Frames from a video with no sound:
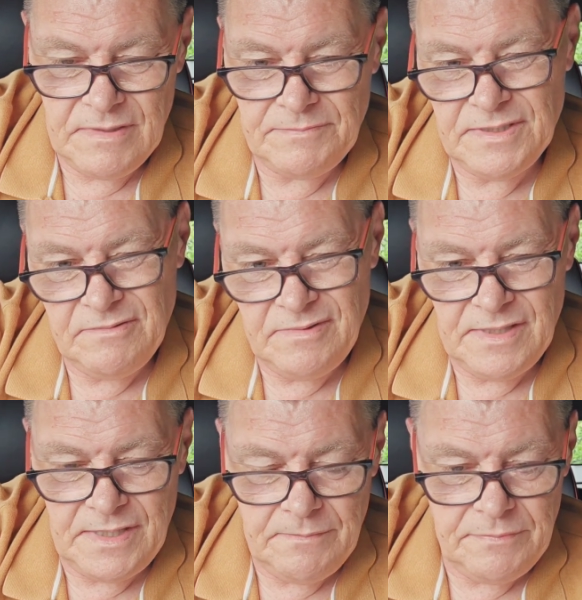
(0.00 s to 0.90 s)
update
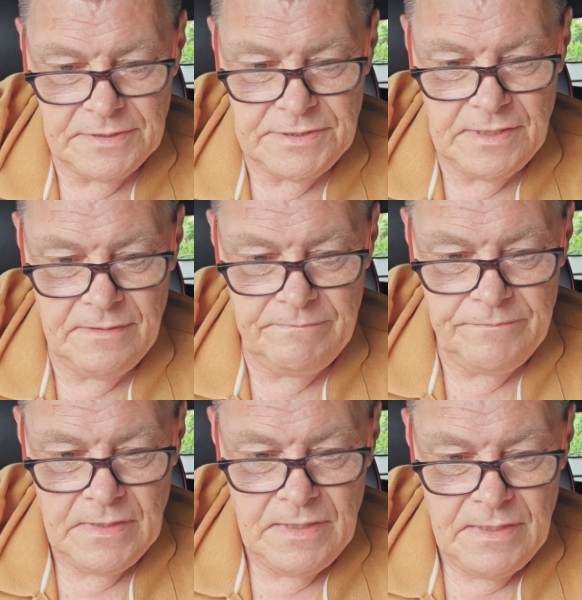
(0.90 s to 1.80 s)
really, but
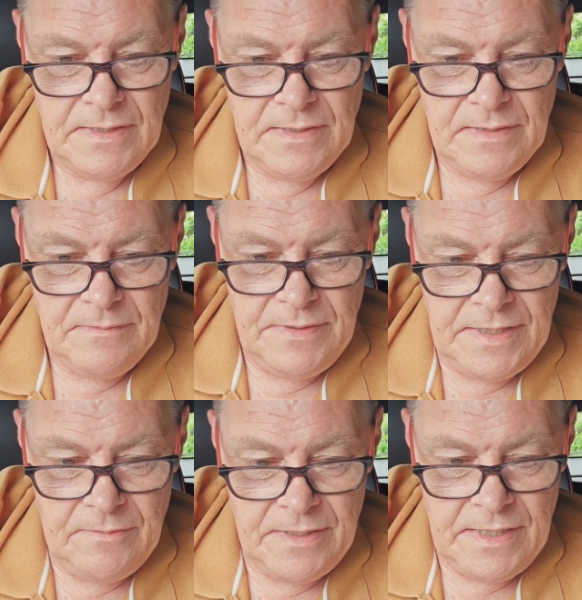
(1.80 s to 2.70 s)

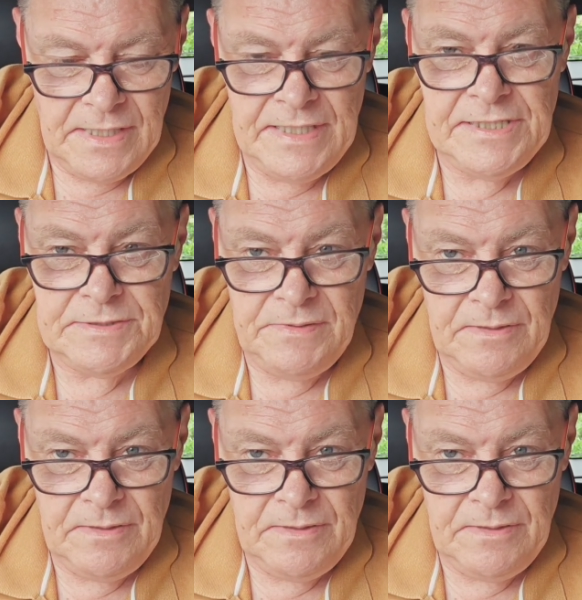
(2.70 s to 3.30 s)
anyway, at least